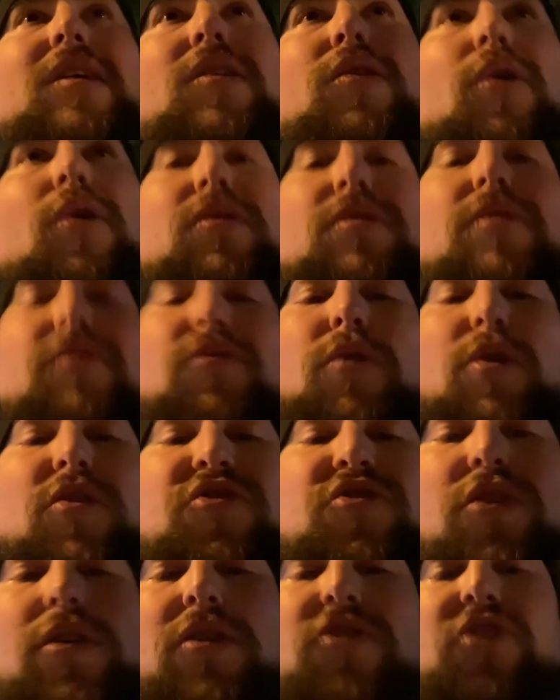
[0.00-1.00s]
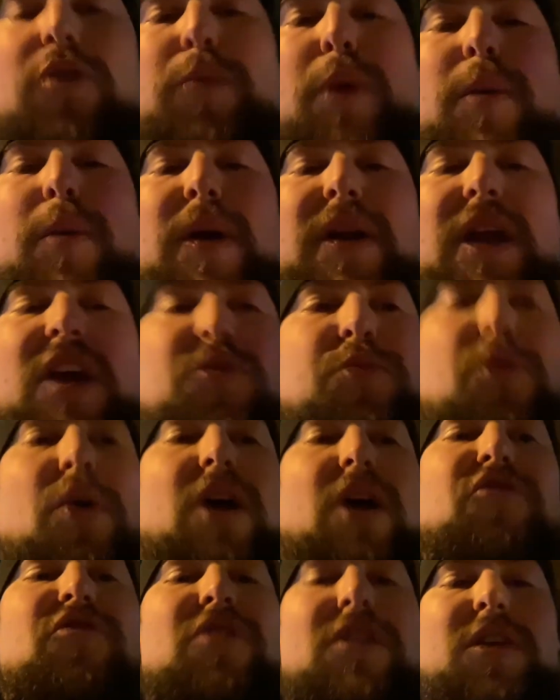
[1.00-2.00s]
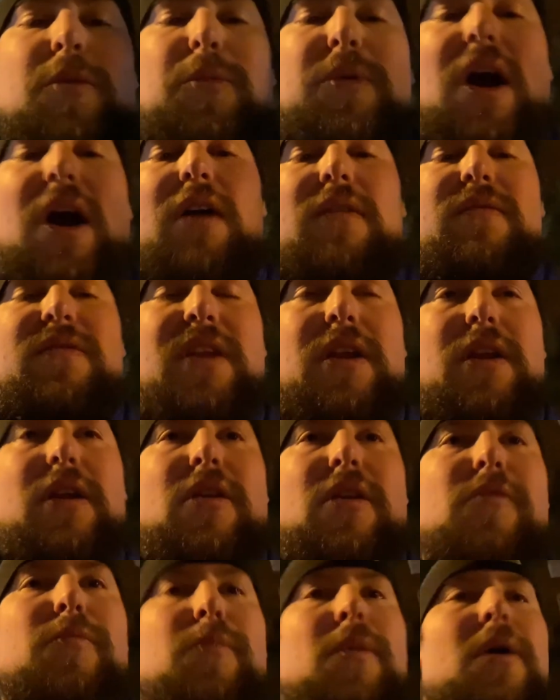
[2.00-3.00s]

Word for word: All the four songs are gonna be in my next project. I'm confident in them.